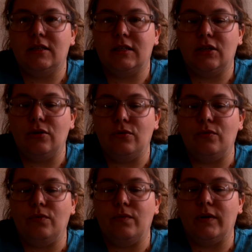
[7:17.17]

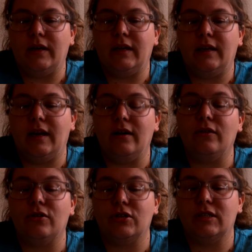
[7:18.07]
to kill
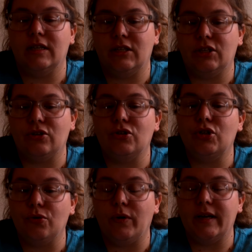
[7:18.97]
her sister
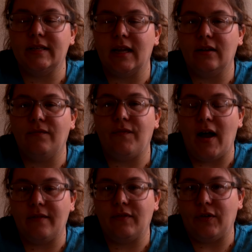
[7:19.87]
Joyce and
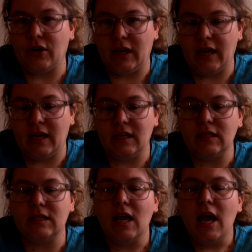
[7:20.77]
5 of her kids,
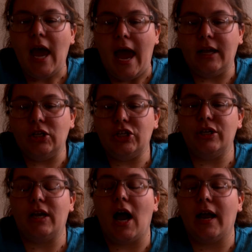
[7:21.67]
and
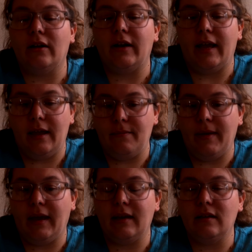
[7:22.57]
she hired a
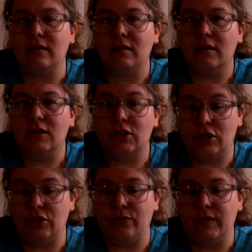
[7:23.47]
hitman
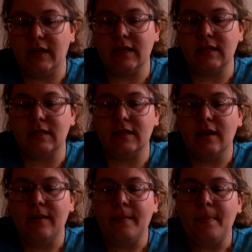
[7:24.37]
to do this.
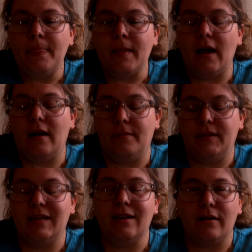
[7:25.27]
The
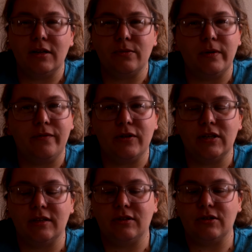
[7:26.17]
youngest one of her
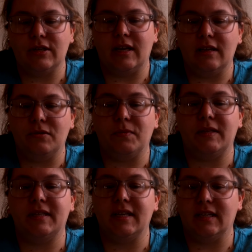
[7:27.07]
sister's kids was
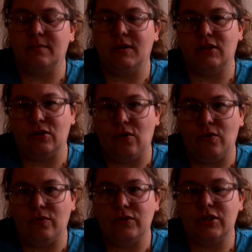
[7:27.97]
6 months
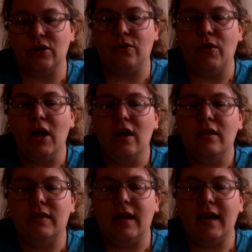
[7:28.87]
old. So
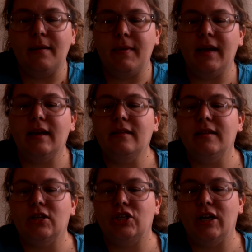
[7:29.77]
the hitman
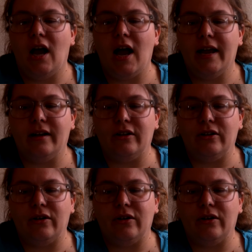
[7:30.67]
that she hired